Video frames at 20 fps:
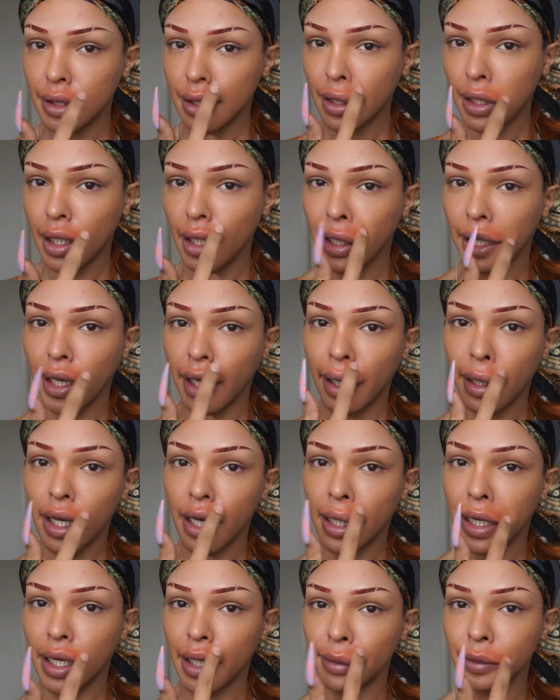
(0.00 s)
tea.
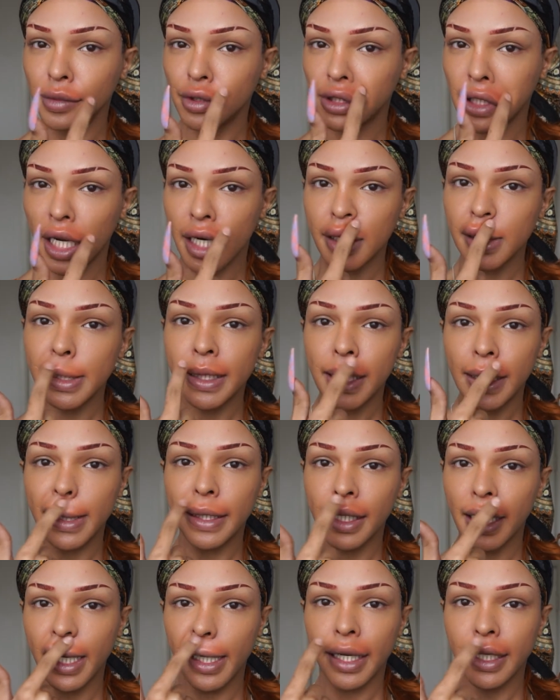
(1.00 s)
Shout out
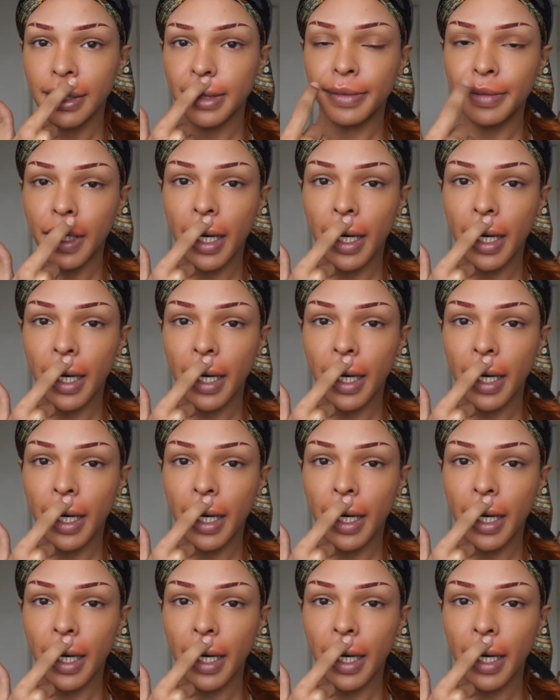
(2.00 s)
to Alina's